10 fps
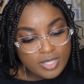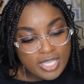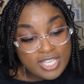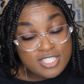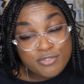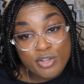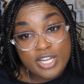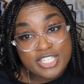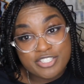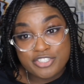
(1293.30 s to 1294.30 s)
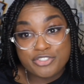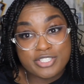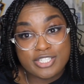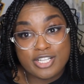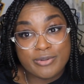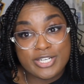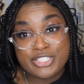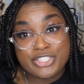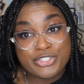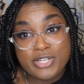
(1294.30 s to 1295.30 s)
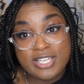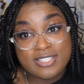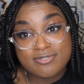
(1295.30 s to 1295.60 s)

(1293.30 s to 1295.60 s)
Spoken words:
As far as should you accelerate or should you not?